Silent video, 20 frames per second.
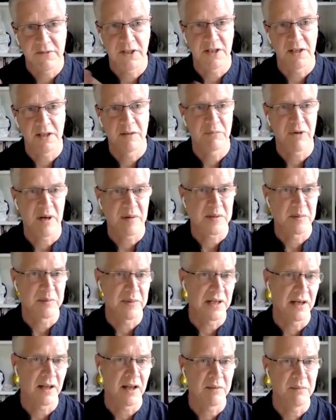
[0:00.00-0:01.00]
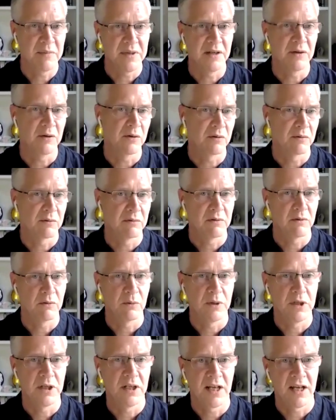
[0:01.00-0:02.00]
that are perhaps a bit like me or
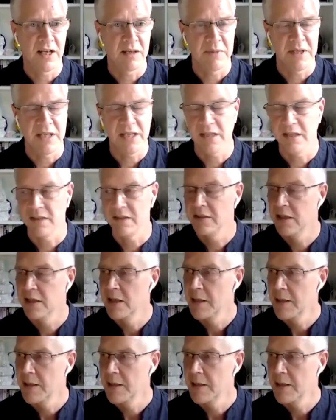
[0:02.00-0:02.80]
were like me.